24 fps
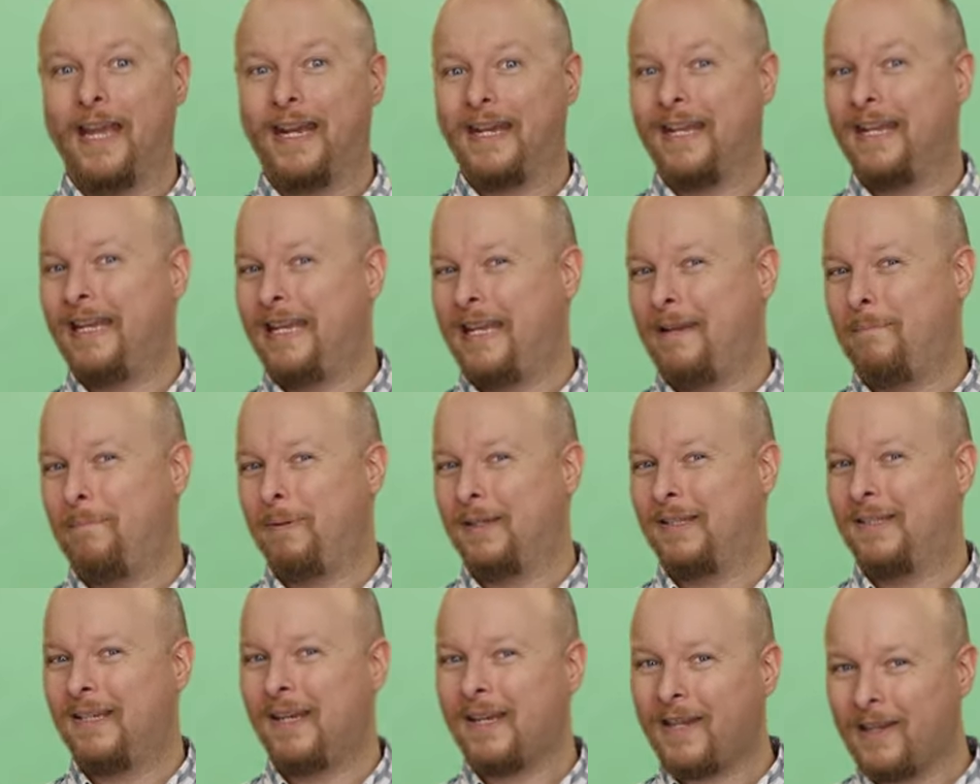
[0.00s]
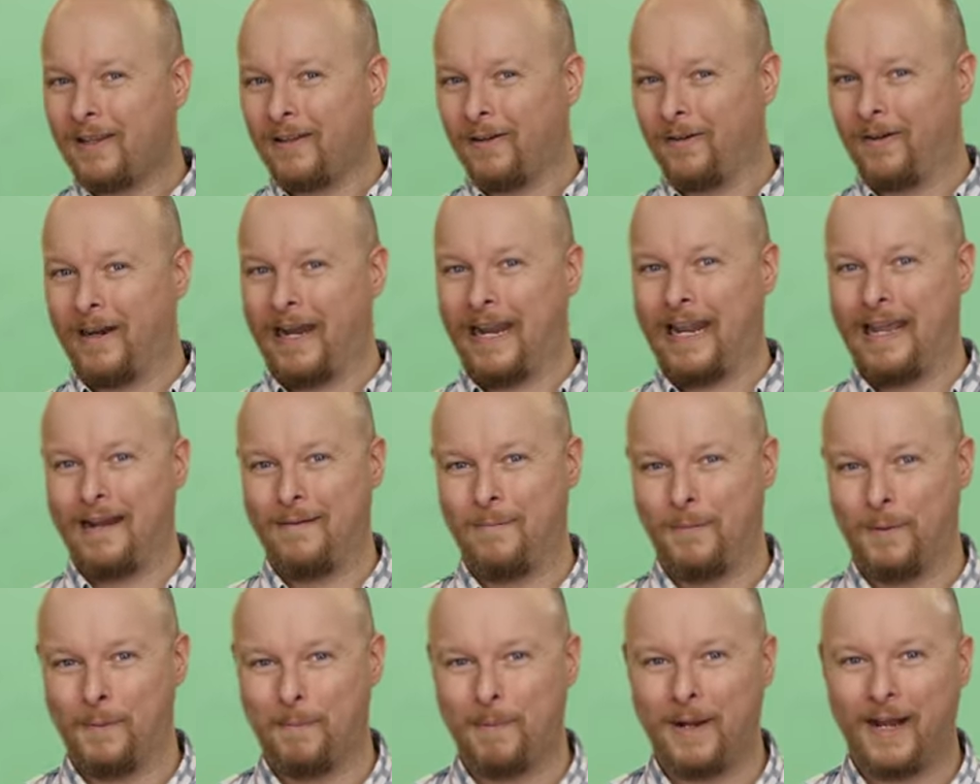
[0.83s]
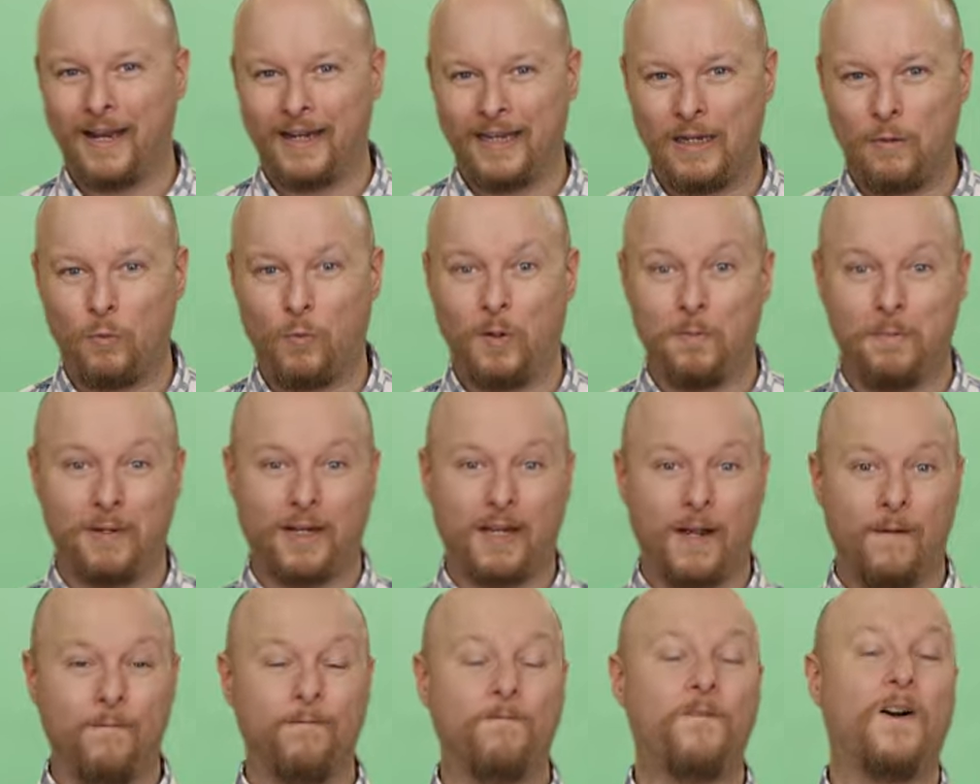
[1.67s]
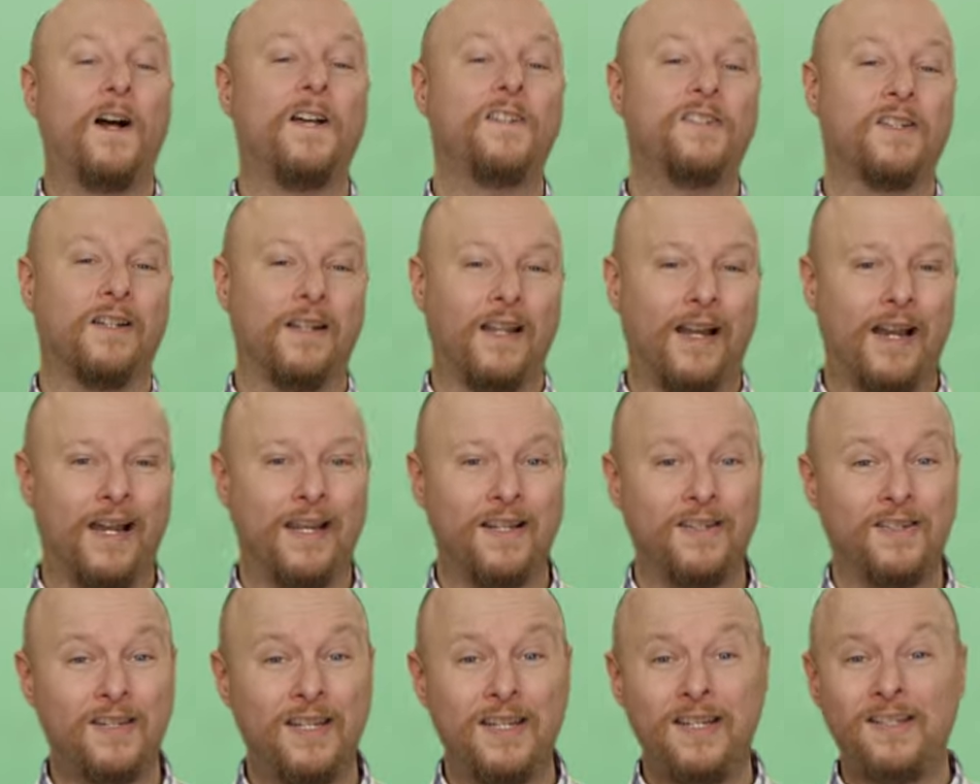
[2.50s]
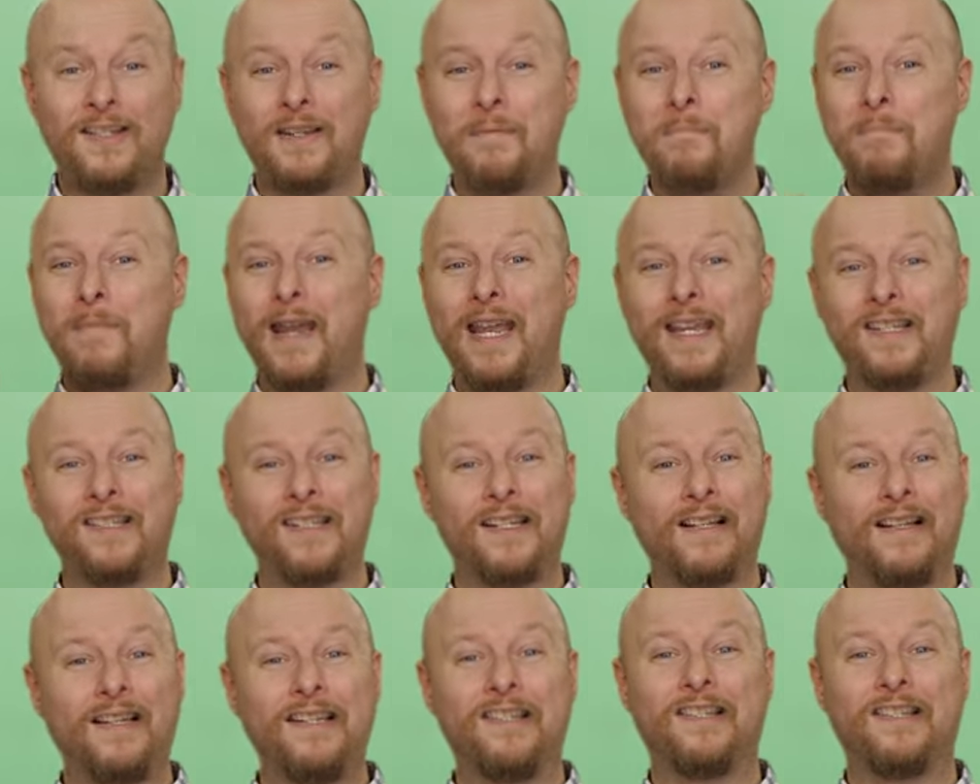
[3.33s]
that any particular animal body will become fossilized is amazingly